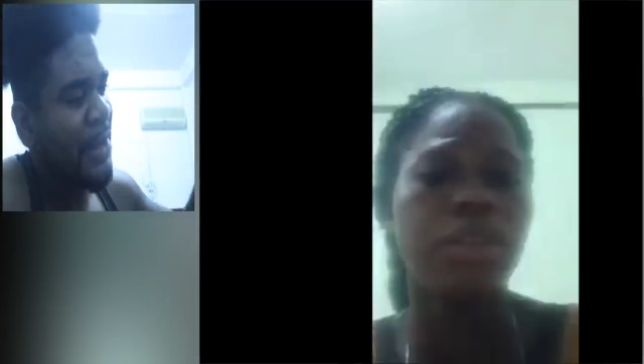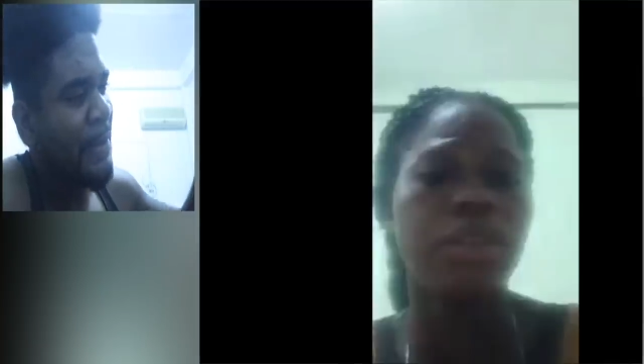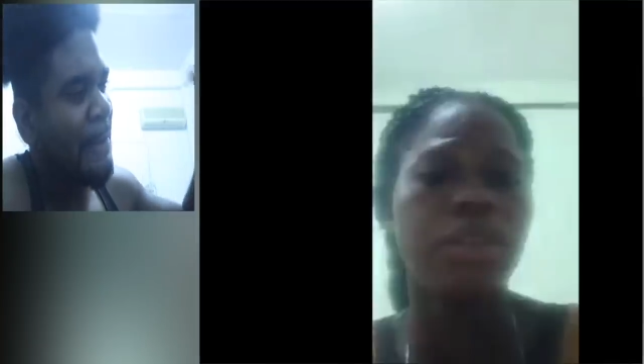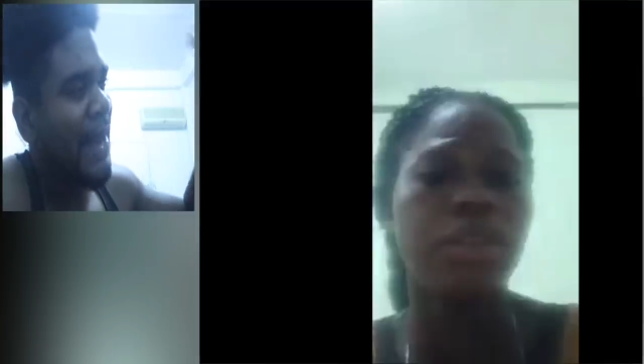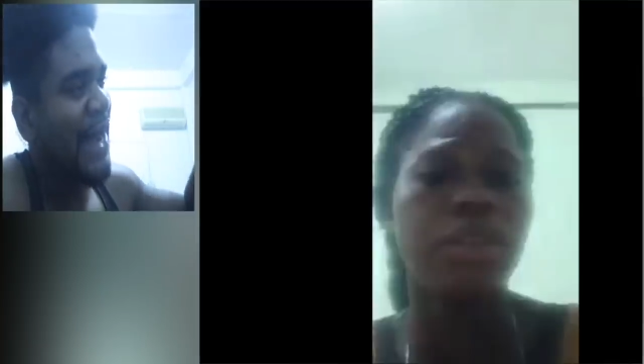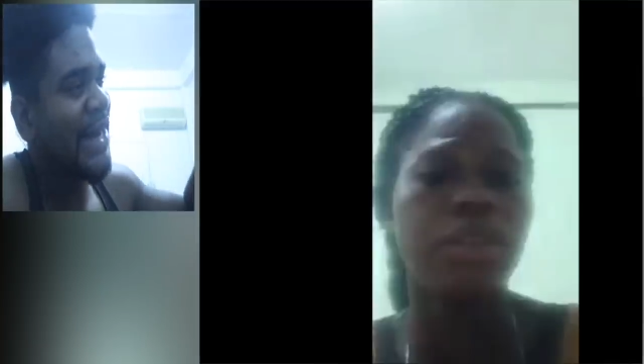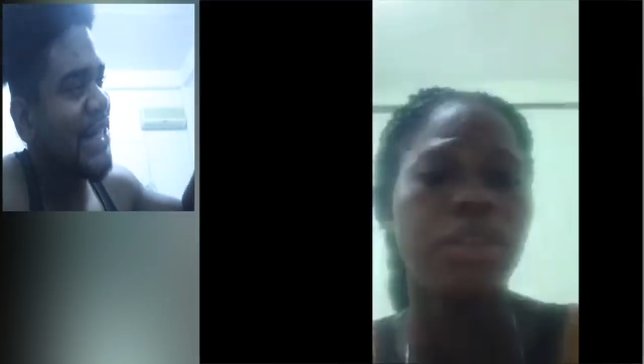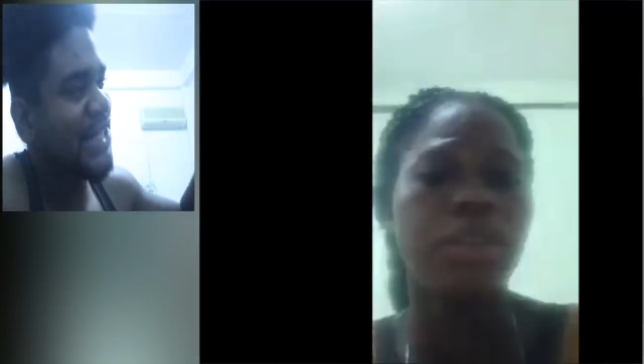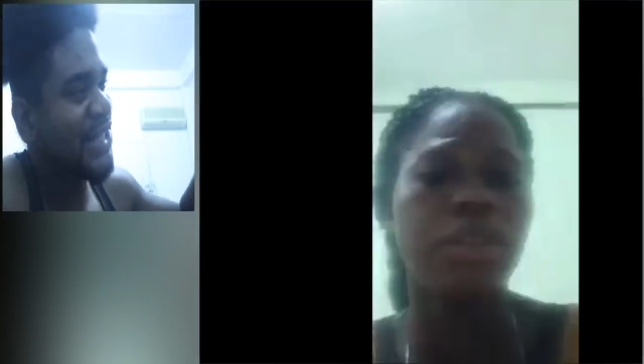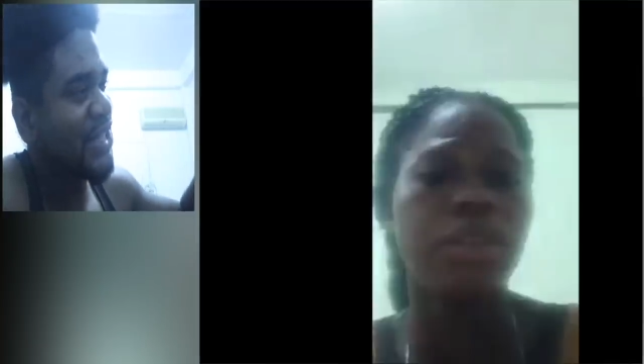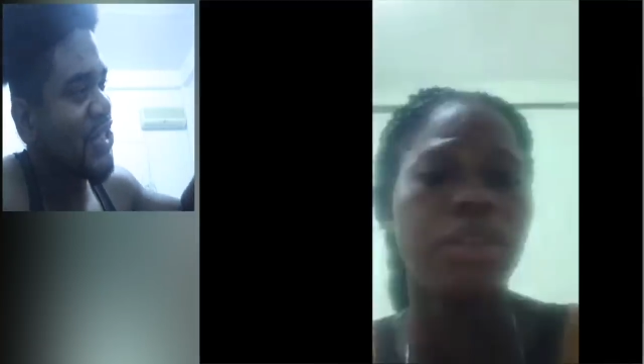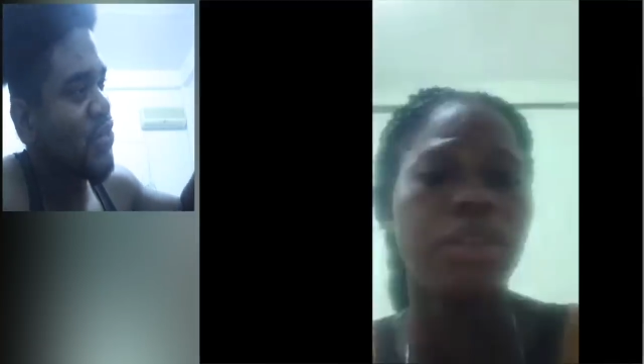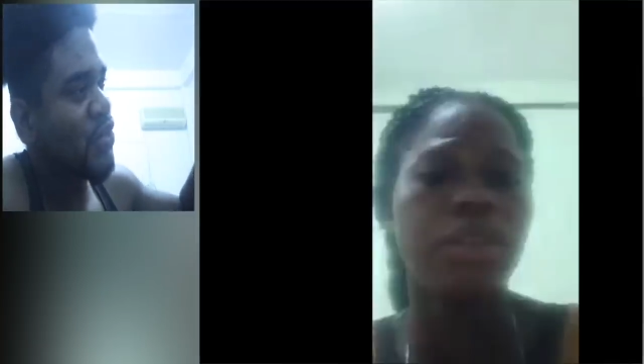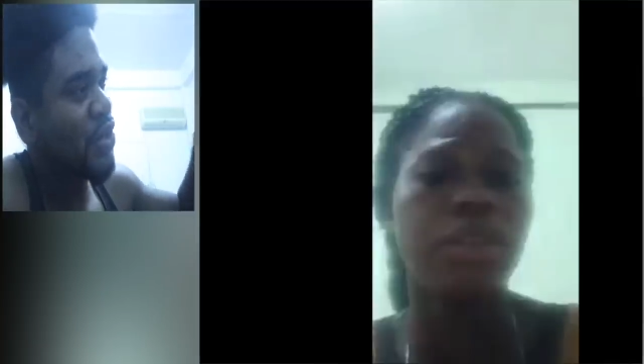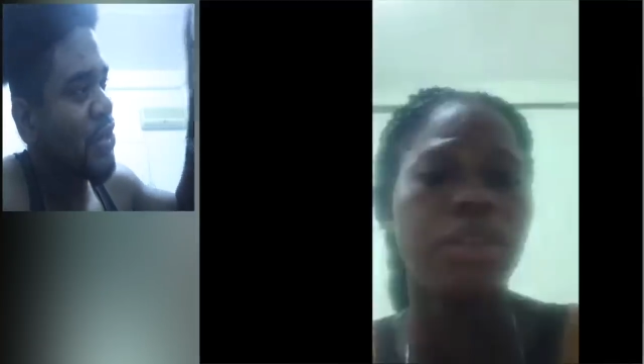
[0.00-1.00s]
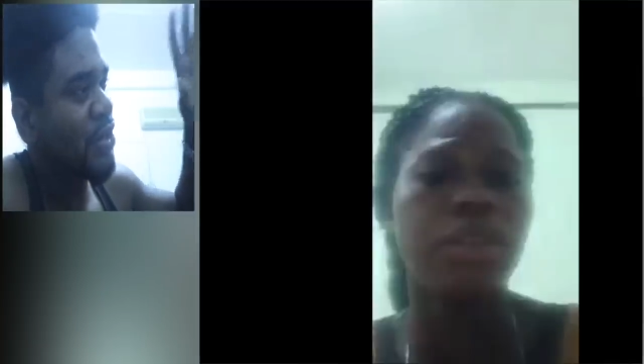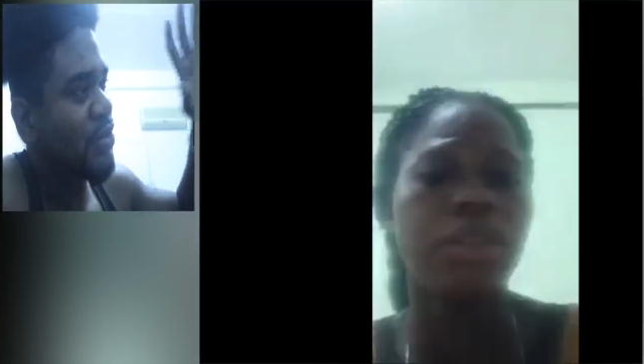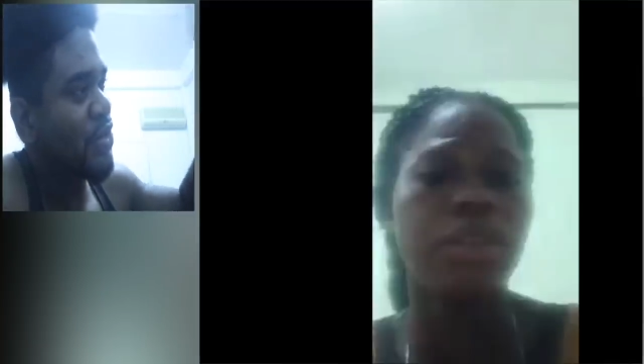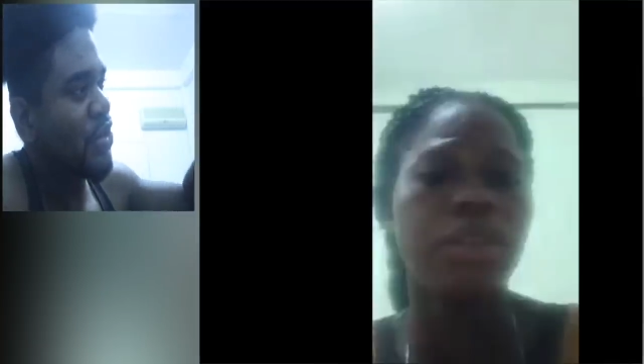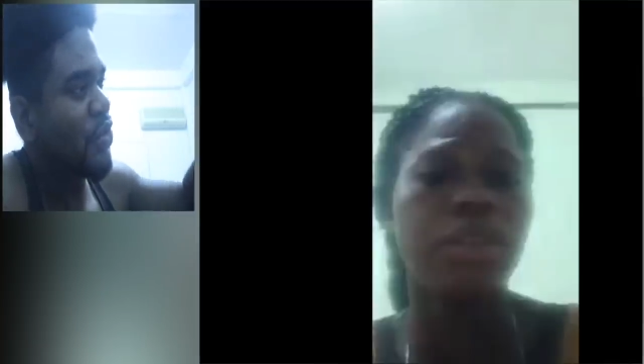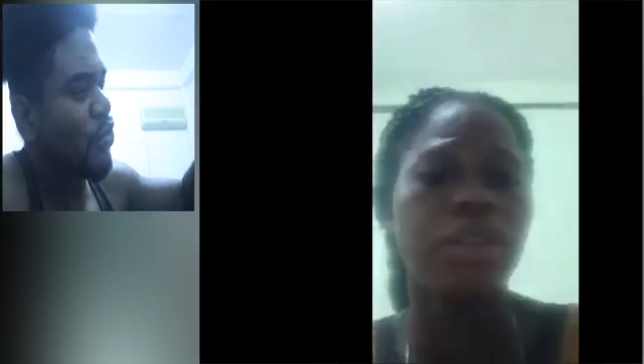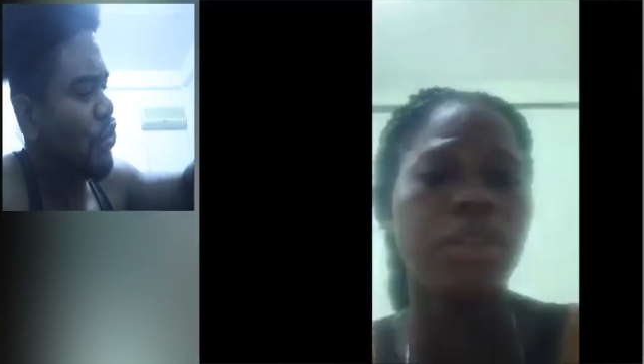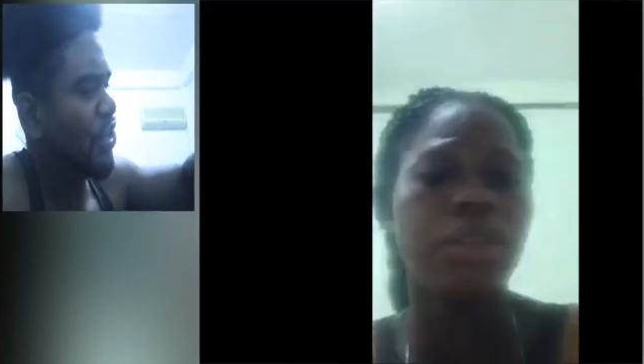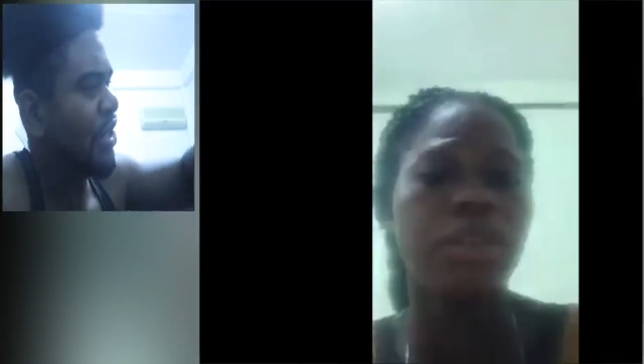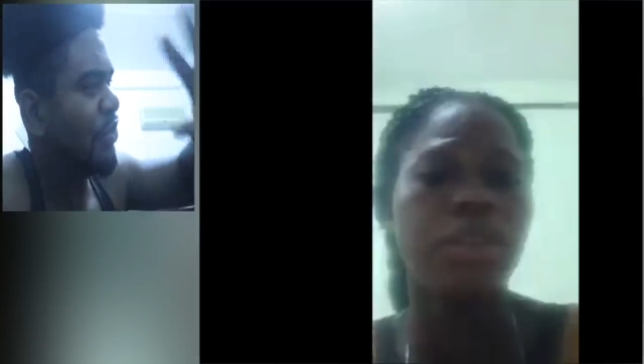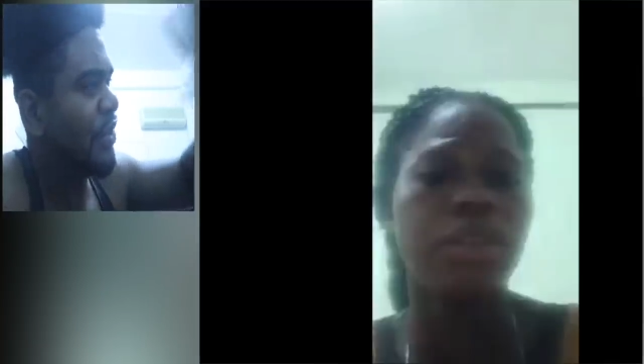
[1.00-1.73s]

managers were, were really,